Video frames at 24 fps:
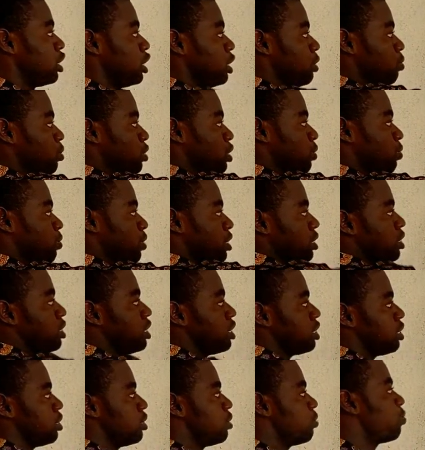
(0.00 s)
If we
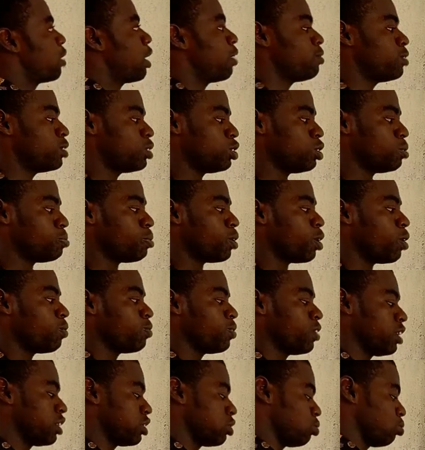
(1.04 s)
differentiate 5 raised to the power
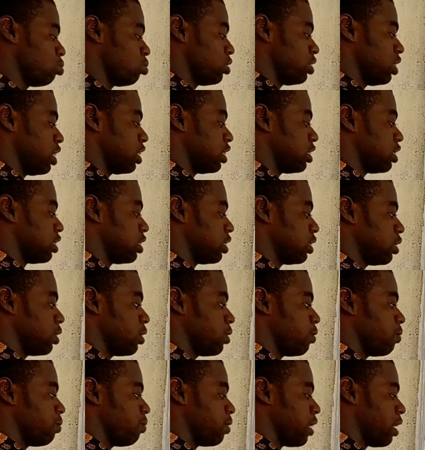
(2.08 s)
of x, we will get
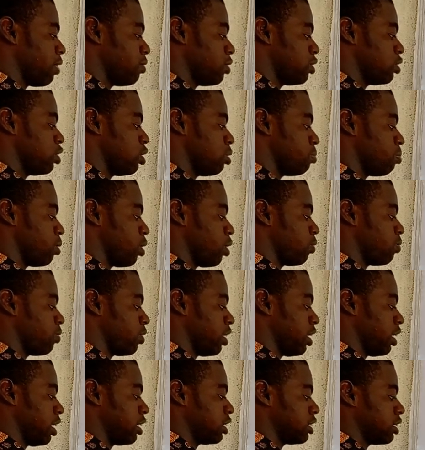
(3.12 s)
5 raised to the power
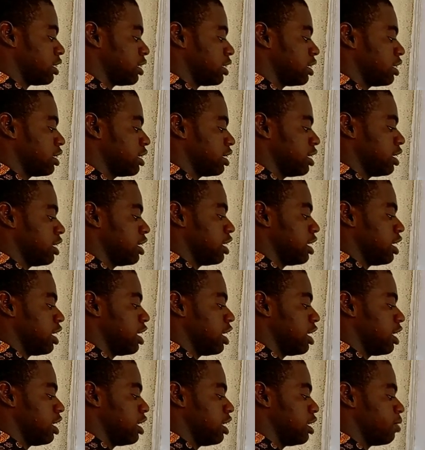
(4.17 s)
of x
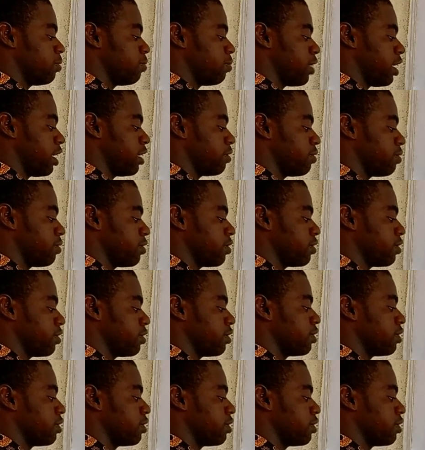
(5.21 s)
ln 5.